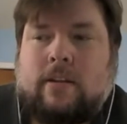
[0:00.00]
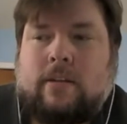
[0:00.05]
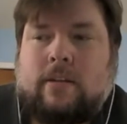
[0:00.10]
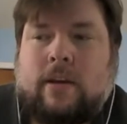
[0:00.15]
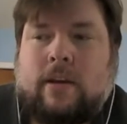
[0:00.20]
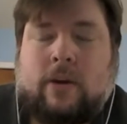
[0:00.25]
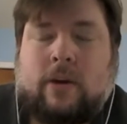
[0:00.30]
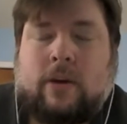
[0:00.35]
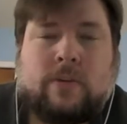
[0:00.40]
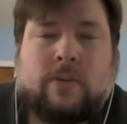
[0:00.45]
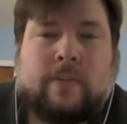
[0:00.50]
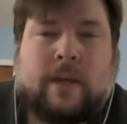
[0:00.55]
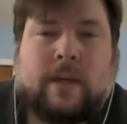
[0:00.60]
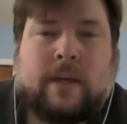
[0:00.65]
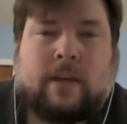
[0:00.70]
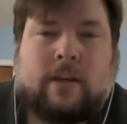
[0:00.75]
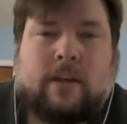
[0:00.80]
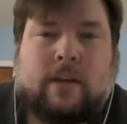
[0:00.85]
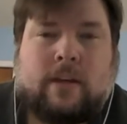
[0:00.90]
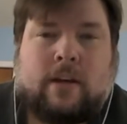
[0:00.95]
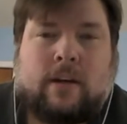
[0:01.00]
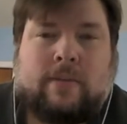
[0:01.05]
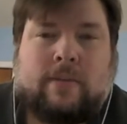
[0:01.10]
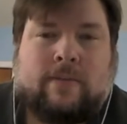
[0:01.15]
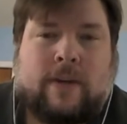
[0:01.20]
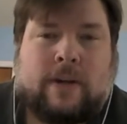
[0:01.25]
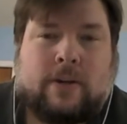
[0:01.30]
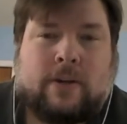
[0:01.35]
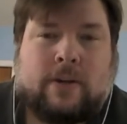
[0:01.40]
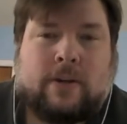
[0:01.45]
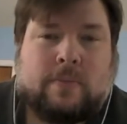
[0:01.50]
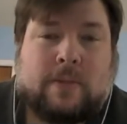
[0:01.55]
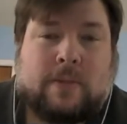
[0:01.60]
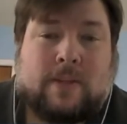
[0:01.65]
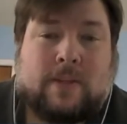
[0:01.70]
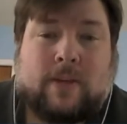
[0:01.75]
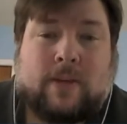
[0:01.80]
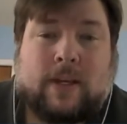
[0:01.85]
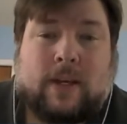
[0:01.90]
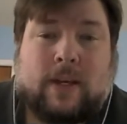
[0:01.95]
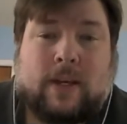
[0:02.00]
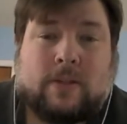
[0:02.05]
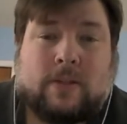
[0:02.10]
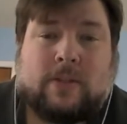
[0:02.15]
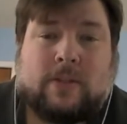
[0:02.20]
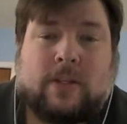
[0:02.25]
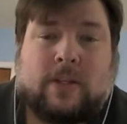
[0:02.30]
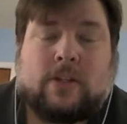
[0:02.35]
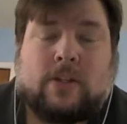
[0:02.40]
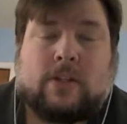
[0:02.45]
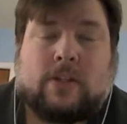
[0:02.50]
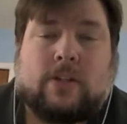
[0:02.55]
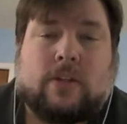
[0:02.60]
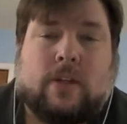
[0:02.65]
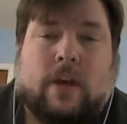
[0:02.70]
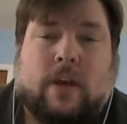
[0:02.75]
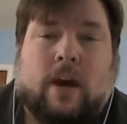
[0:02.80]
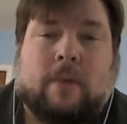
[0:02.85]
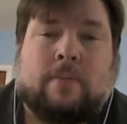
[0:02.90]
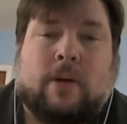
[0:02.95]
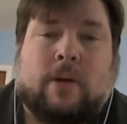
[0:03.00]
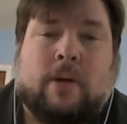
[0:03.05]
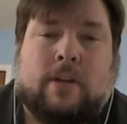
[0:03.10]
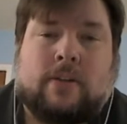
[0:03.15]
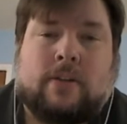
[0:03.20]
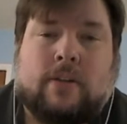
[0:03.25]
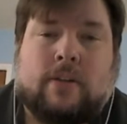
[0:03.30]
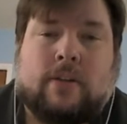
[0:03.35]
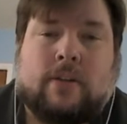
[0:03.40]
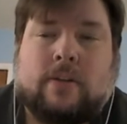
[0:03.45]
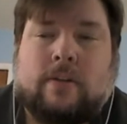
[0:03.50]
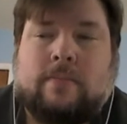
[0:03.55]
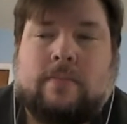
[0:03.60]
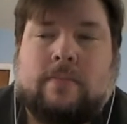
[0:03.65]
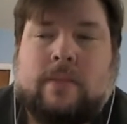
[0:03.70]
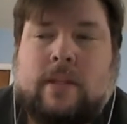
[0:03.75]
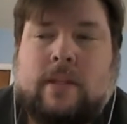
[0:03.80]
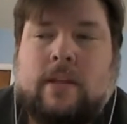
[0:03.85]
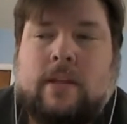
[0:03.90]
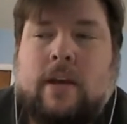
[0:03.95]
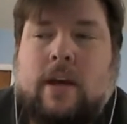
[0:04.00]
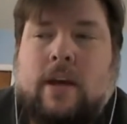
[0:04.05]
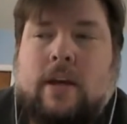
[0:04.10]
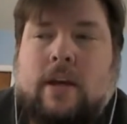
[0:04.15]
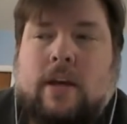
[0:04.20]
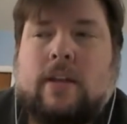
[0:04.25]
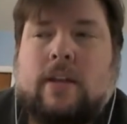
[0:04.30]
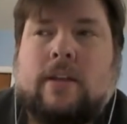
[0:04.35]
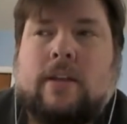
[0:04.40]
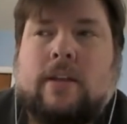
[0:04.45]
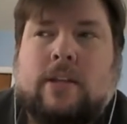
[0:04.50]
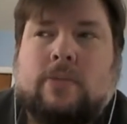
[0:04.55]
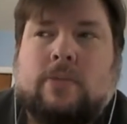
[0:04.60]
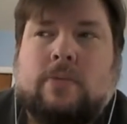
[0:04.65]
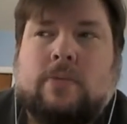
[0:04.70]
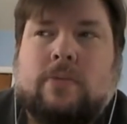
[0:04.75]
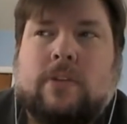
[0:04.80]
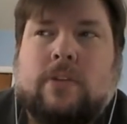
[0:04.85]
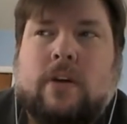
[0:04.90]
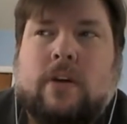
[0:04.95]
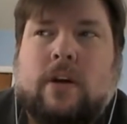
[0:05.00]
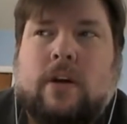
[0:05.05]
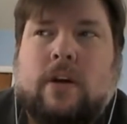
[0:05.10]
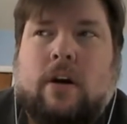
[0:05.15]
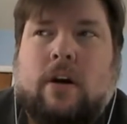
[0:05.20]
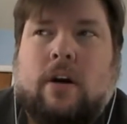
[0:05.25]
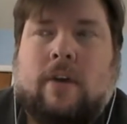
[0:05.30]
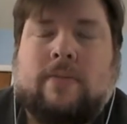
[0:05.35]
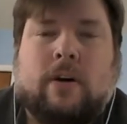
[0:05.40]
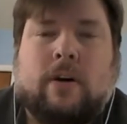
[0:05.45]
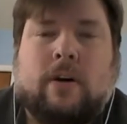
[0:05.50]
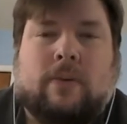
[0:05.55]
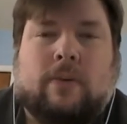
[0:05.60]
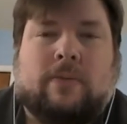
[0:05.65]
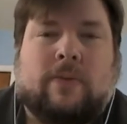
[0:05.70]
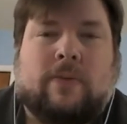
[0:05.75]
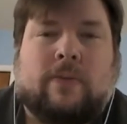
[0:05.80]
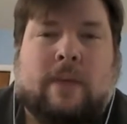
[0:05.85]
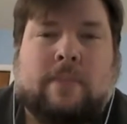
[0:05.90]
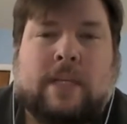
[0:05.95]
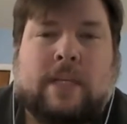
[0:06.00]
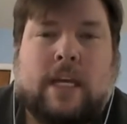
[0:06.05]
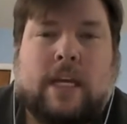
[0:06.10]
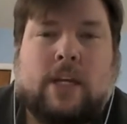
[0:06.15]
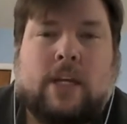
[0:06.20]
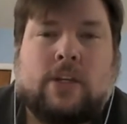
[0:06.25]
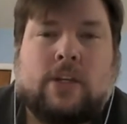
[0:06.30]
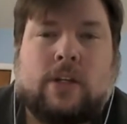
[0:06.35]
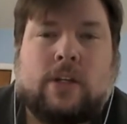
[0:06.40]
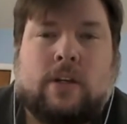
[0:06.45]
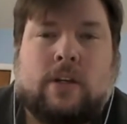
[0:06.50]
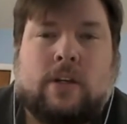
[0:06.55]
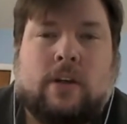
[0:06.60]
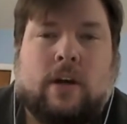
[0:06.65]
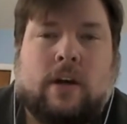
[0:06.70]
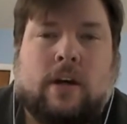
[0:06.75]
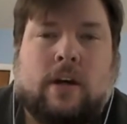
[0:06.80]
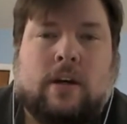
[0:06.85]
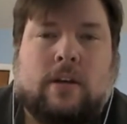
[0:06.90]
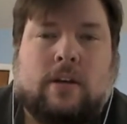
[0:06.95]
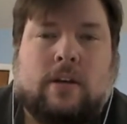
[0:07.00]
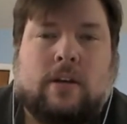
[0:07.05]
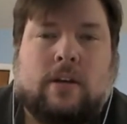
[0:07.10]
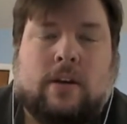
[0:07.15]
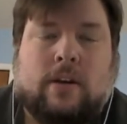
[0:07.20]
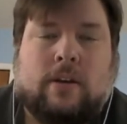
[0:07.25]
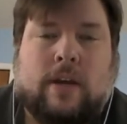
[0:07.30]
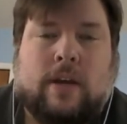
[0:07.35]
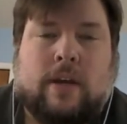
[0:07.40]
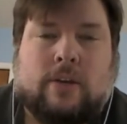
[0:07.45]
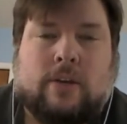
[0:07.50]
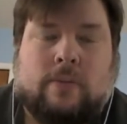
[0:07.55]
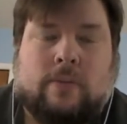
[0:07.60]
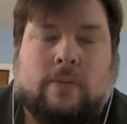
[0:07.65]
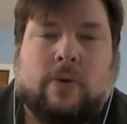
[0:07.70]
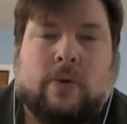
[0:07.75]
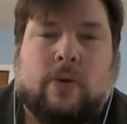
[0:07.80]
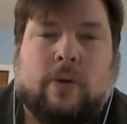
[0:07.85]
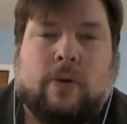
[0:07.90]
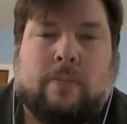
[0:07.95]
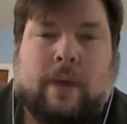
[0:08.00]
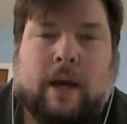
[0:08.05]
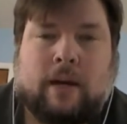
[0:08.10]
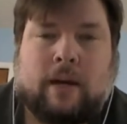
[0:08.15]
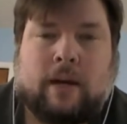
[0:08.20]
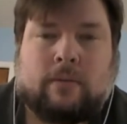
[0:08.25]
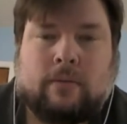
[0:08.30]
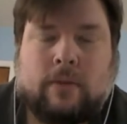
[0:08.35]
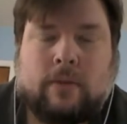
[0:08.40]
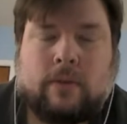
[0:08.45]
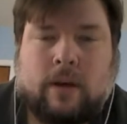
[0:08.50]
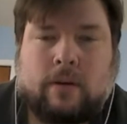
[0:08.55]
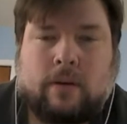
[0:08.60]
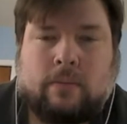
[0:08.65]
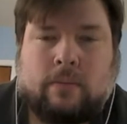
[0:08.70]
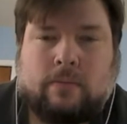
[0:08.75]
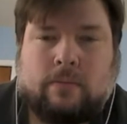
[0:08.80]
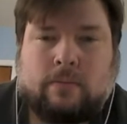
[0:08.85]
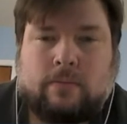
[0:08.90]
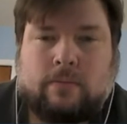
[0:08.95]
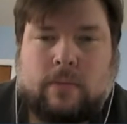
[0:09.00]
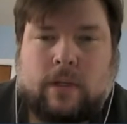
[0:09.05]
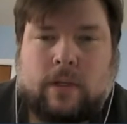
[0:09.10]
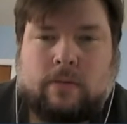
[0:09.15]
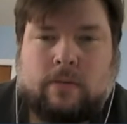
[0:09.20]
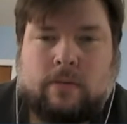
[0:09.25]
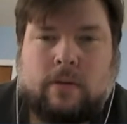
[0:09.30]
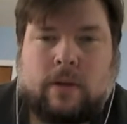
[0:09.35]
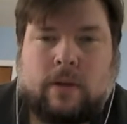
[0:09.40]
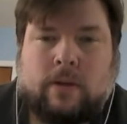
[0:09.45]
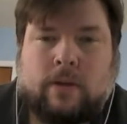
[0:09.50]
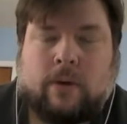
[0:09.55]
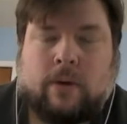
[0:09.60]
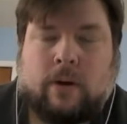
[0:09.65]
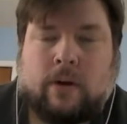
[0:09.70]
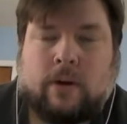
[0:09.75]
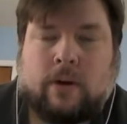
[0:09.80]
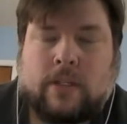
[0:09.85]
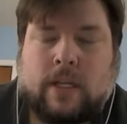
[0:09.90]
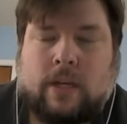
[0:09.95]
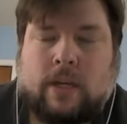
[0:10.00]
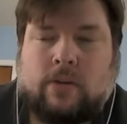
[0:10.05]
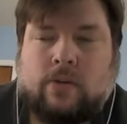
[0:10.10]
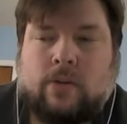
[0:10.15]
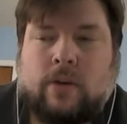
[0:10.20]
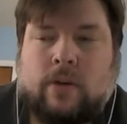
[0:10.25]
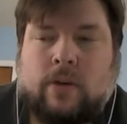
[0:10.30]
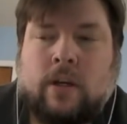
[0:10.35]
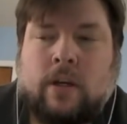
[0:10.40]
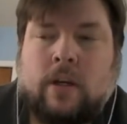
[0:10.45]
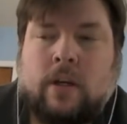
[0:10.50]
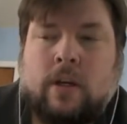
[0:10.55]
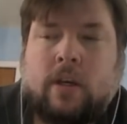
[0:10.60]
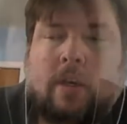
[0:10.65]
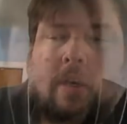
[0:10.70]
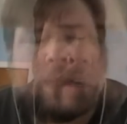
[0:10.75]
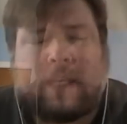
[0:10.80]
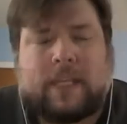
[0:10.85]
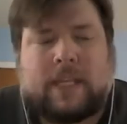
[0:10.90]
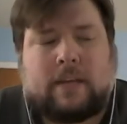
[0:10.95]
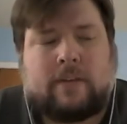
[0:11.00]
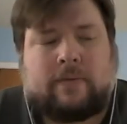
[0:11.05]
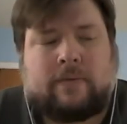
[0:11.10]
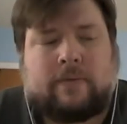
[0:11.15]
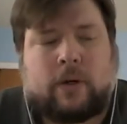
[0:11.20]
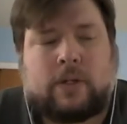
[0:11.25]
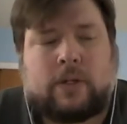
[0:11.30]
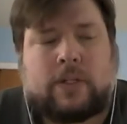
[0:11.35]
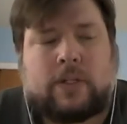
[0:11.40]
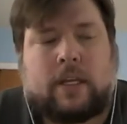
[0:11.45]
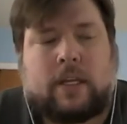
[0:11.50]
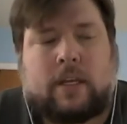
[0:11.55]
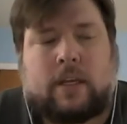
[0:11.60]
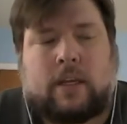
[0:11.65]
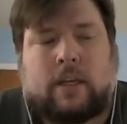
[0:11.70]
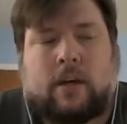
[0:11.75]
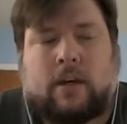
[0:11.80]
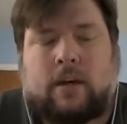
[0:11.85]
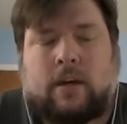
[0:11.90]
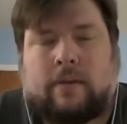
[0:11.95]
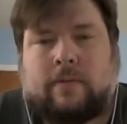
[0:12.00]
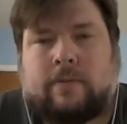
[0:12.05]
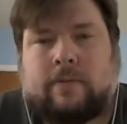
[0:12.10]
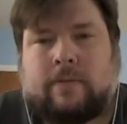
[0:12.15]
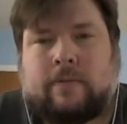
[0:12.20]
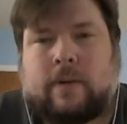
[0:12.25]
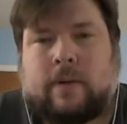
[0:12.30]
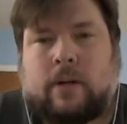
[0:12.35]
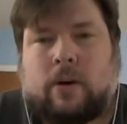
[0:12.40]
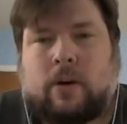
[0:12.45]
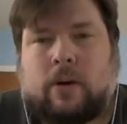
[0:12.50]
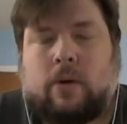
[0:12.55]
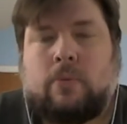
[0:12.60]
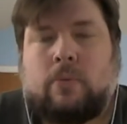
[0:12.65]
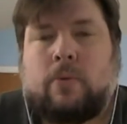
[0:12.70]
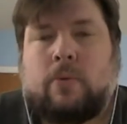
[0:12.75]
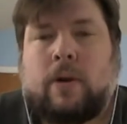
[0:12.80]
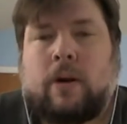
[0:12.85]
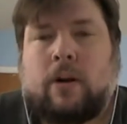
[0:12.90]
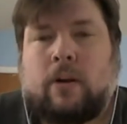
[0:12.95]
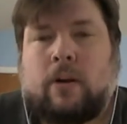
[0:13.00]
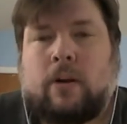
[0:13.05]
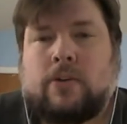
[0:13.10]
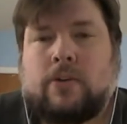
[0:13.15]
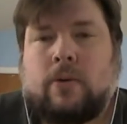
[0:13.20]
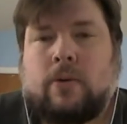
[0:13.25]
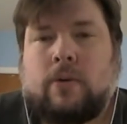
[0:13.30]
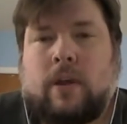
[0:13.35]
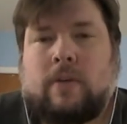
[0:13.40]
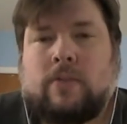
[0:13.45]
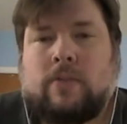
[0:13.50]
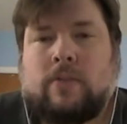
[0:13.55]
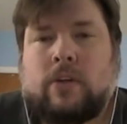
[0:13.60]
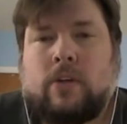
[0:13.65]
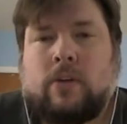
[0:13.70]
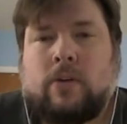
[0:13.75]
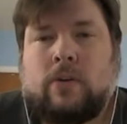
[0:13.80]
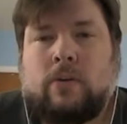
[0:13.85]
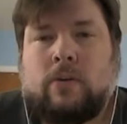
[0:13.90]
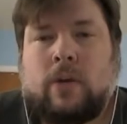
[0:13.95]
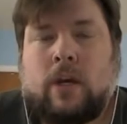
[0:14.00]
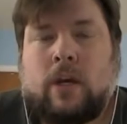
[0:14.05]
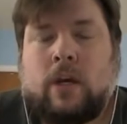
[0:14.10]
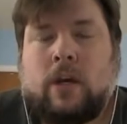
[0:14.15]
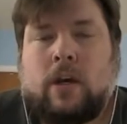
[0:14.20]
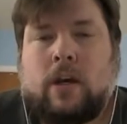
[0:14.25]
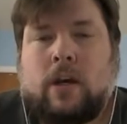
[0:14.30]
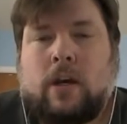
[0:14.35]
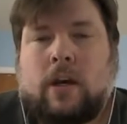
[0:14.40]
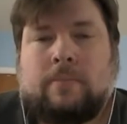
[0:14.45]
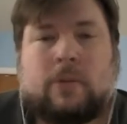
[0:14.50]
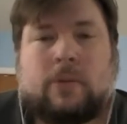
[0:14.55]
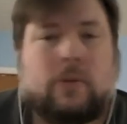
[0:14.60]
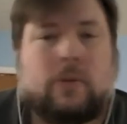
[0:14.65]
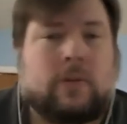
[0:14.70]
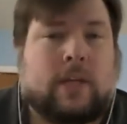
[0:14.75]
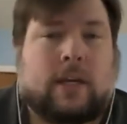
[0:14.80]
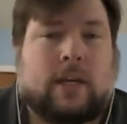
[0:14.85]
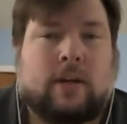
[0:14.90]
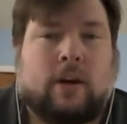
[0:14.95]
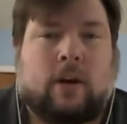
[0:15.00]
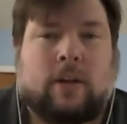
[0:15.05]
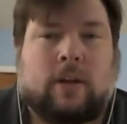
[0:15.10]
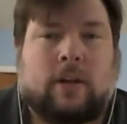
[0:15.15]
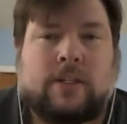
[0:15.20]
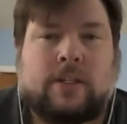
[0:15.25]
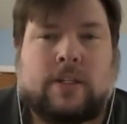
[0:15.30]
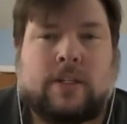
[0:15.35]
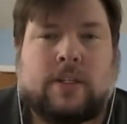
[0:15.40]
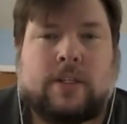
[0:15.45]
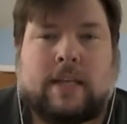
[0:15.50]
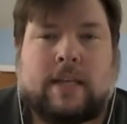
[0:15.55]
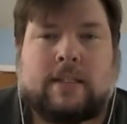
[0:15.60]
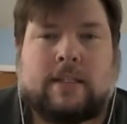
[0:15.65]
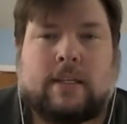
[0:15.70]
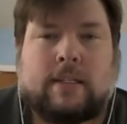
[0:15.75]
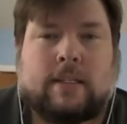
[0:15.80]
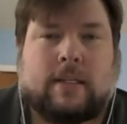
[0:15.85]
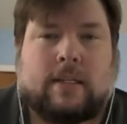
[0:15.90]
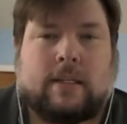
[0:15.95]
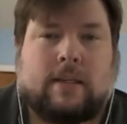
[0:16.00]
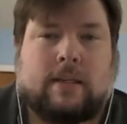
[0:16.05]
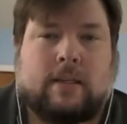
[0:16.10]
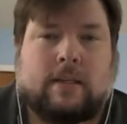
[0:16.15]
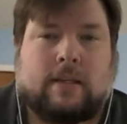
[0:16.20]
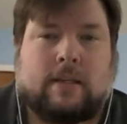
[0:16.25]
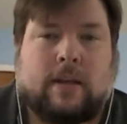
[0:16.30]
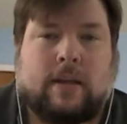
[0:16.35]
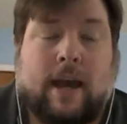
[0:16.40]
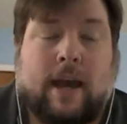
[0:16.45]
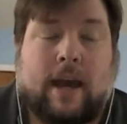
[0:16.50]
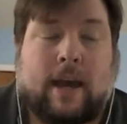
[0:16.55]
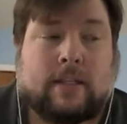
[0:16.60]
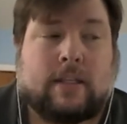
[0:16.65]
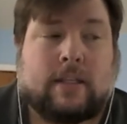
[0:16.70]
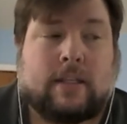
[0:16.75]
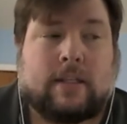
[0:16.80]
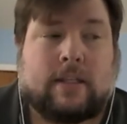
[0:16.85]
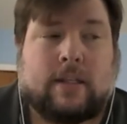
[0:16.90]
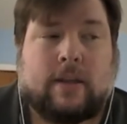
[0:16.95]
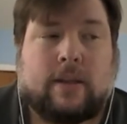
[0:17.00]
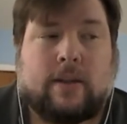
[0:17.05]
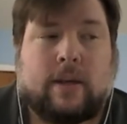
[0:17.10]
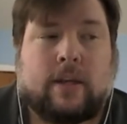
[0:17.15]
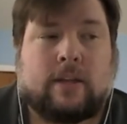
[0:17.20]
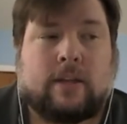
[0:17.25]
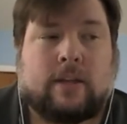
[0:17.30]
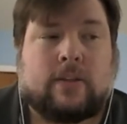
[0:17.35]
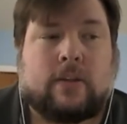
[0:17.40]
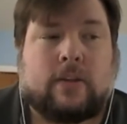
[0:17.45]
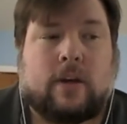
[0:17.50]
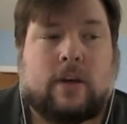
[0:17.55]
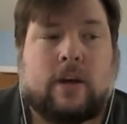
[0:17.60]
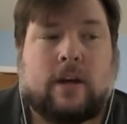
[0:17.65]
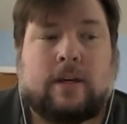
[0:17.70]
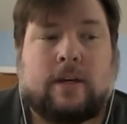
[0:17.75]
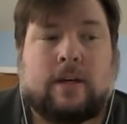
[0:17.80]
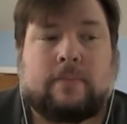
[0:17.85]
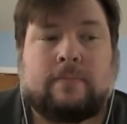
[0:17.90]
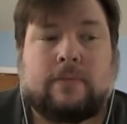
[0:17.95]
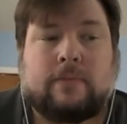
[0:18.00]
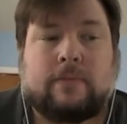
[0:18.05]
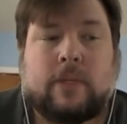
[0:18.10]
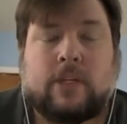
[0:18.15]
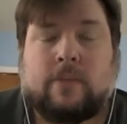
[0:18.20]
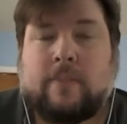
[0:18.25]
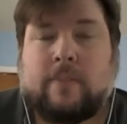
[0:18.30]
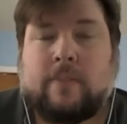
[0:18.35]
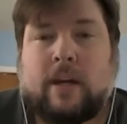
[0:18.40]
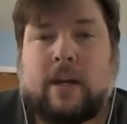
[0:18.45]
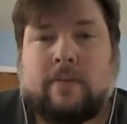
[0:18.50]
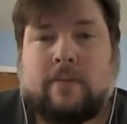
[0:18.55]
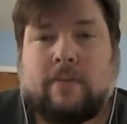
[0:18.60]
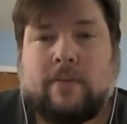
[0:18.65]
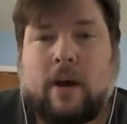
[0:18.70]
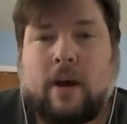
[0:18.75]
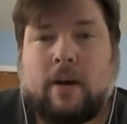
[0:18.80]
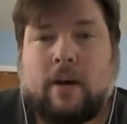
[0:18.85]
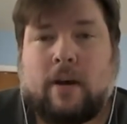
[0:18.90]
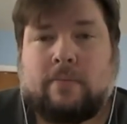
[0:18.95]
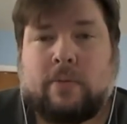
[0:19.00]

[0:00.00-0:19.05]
they also make uh, vendor-specific customizations to the operating system, and th that's what's uh, often called fragmentation. Uh, you hear that term thrown about um, it, in regards to Android. But that diversity of hardware also gives you um, new technologies and access to access to things um, that you may not have thought